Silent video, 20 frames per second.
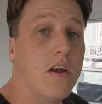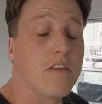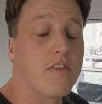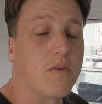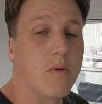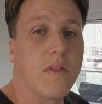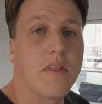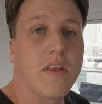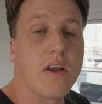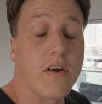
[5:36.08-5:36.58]

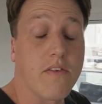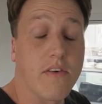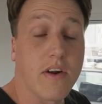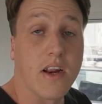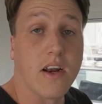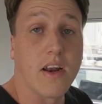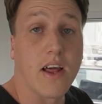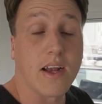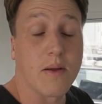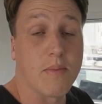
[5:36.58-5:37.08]
So one thing I
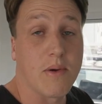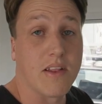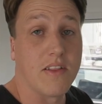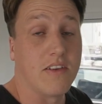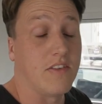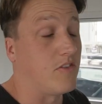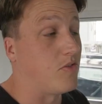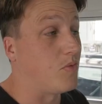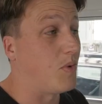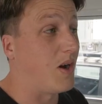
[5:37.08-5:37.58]
really like about
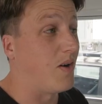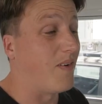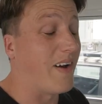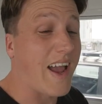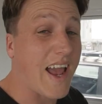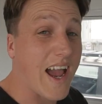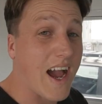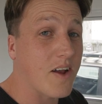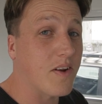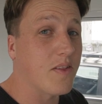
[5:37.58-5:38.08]
these as well,
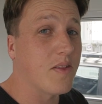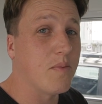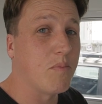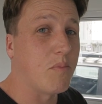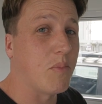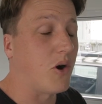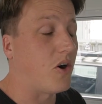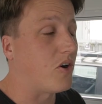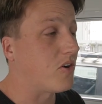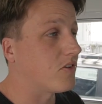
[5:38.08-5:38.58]
out of the
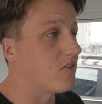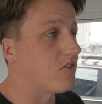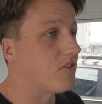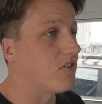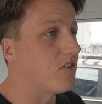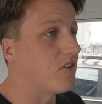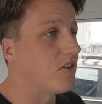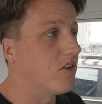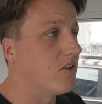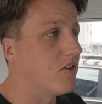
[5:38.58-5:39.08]

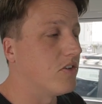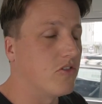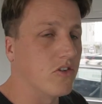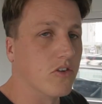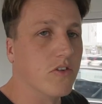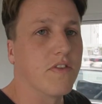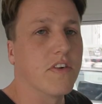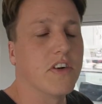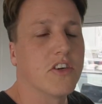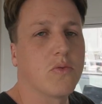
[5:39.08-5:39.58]
box,
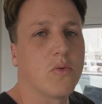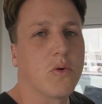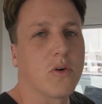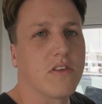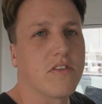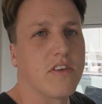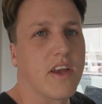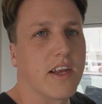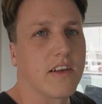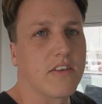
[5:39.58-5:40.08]
two fresh
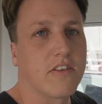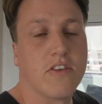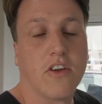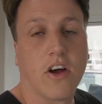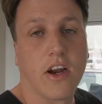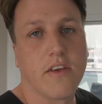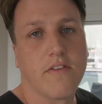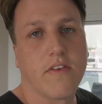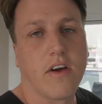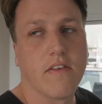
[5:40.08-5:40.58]
water tanks,
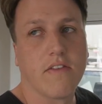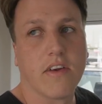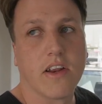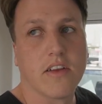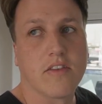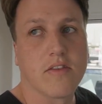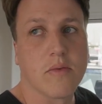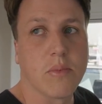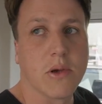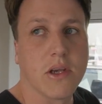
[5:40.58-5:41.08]
95
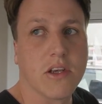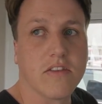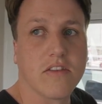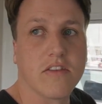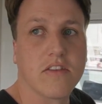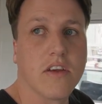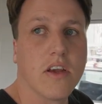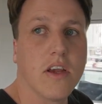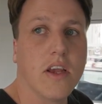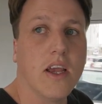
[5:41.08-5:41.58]
liters a
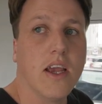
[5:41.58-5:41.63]
piece,